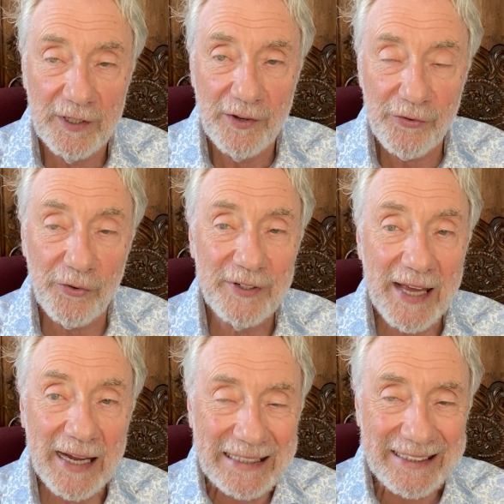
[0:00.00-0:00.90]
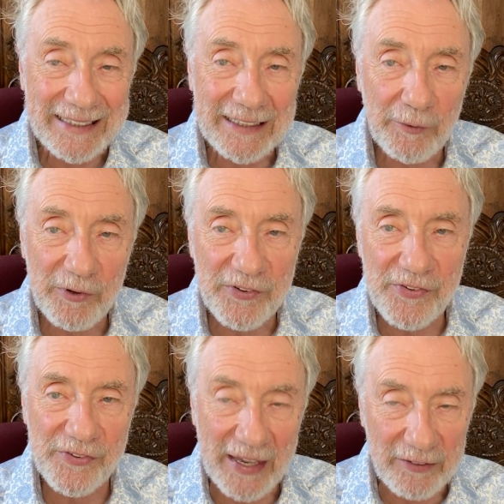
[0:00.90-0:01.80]
So the idea which is
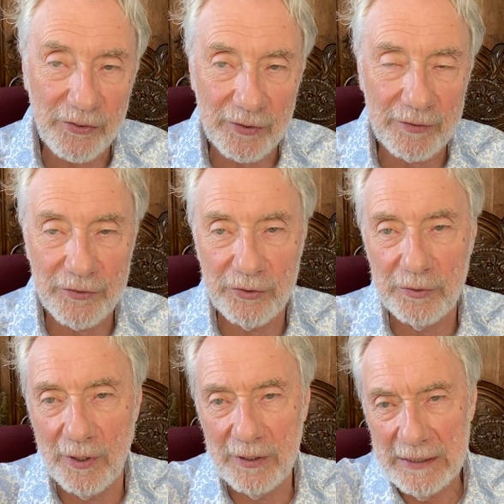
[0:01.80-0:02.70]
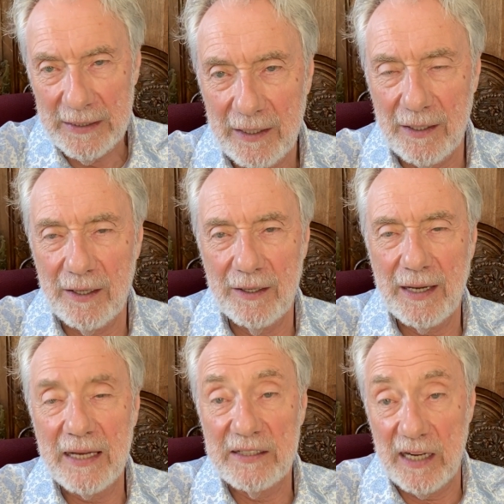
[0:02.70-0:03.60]
central to
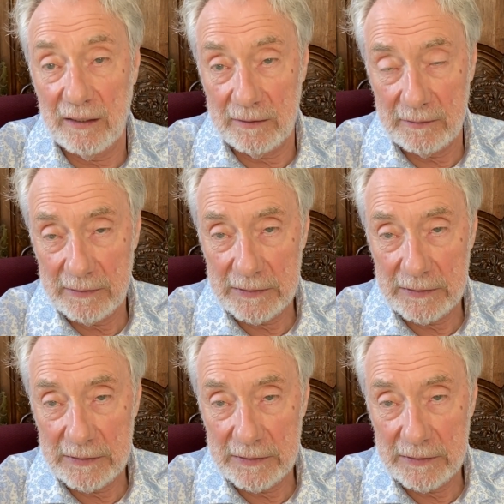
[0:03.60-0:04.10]
Anella,